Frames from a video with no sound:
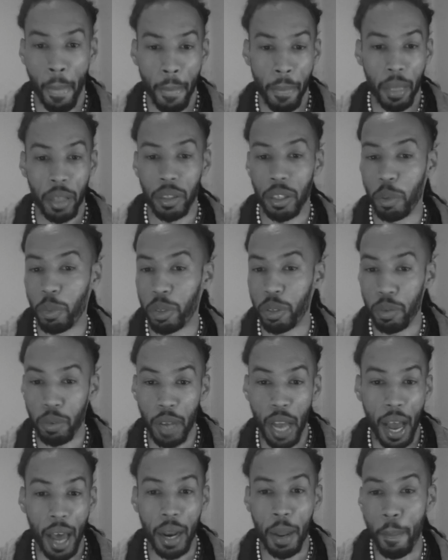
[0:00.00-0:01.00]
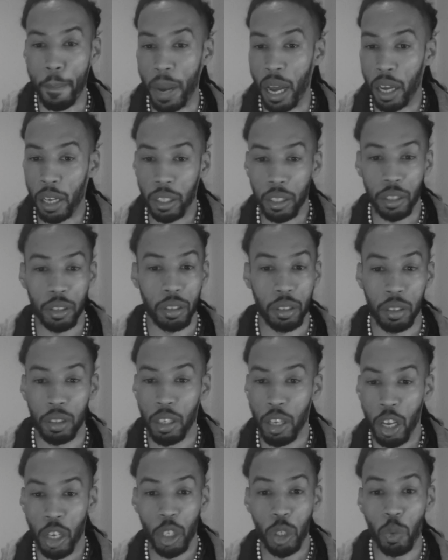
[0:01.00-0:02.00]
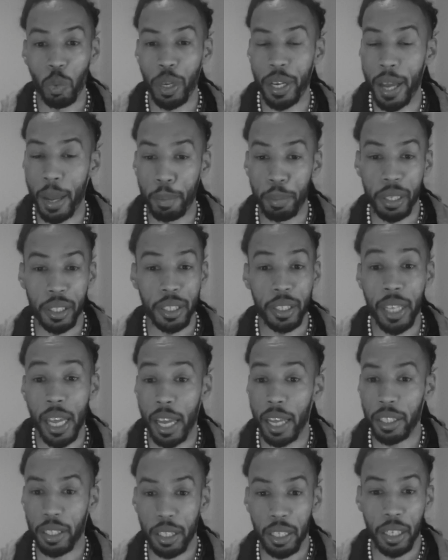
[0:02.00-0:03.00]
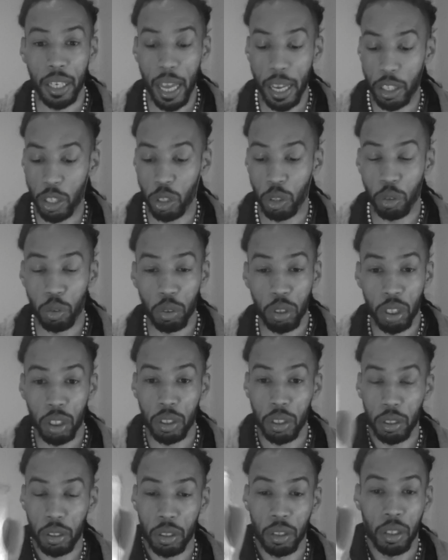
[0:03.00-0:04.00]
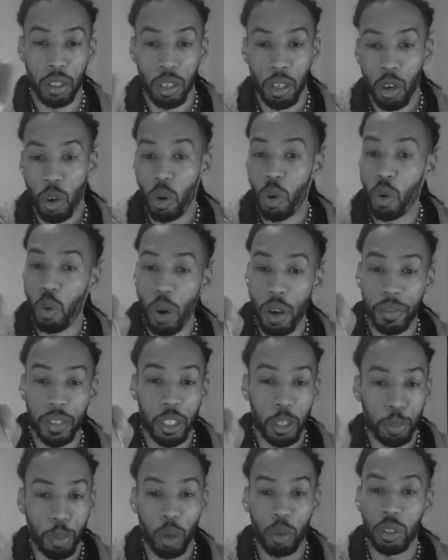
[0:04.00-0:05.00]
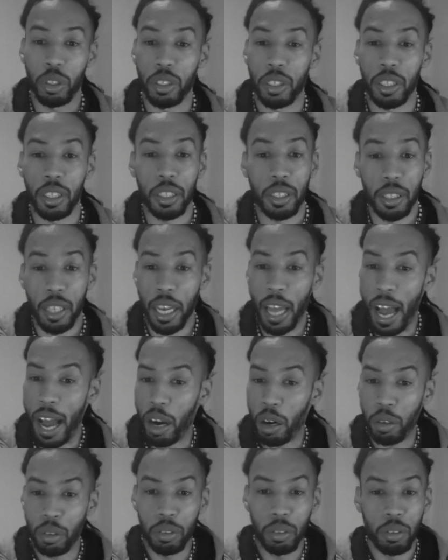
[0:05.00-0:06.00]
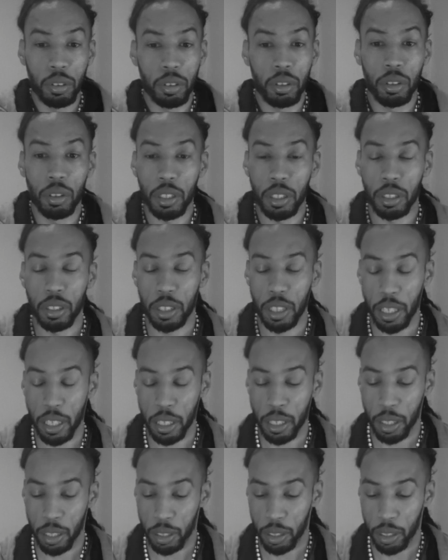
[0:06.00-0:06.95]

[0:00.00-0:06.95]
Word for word: And then when you got it, boom, you win that bitch dancing, and that's you. Just or whoever this person is, they out. You understand?